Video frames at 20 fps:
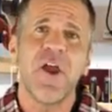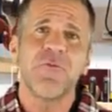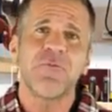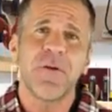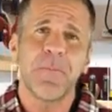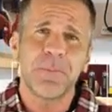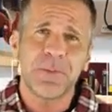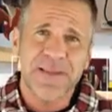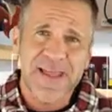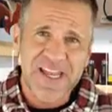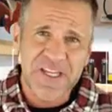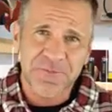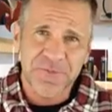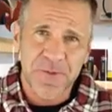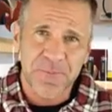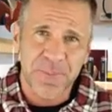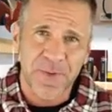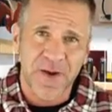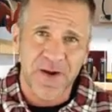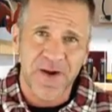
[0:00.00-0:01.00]

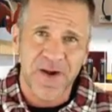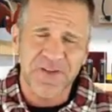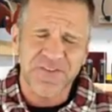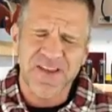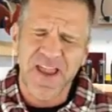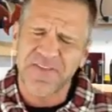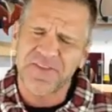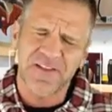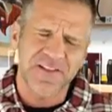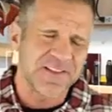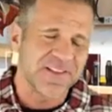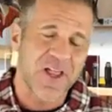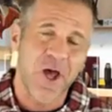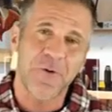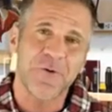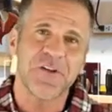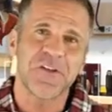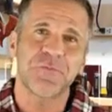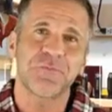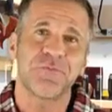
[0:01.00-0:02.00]
replacement parts at the
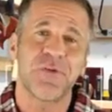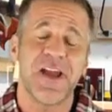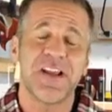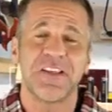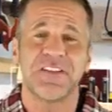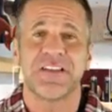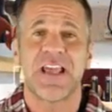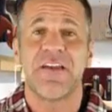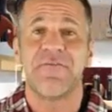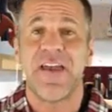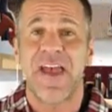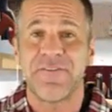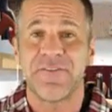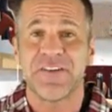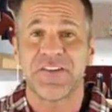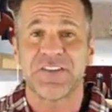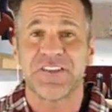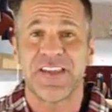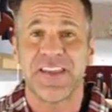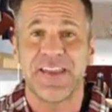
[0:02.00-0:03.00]
lowest prices I've ever
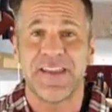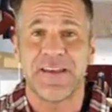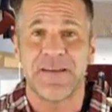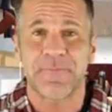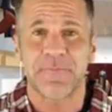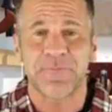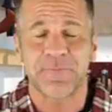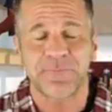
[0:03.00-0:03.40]
seen.